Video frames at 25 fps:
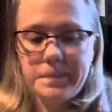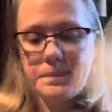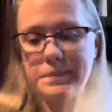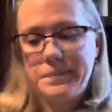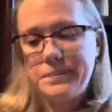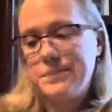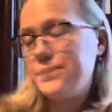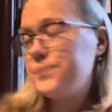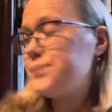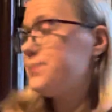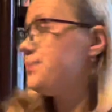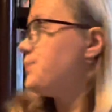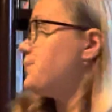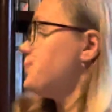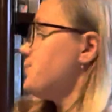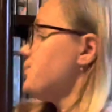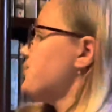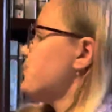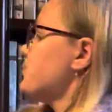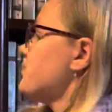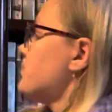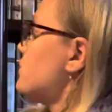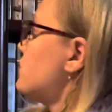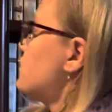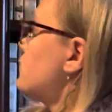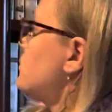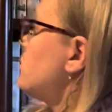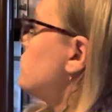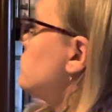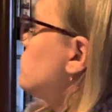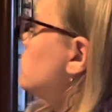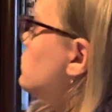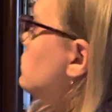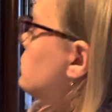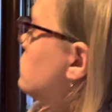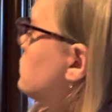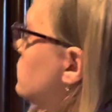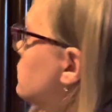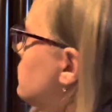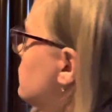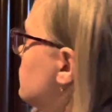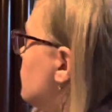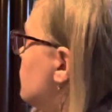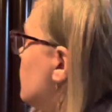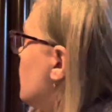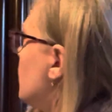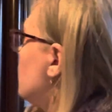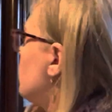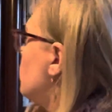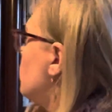I don't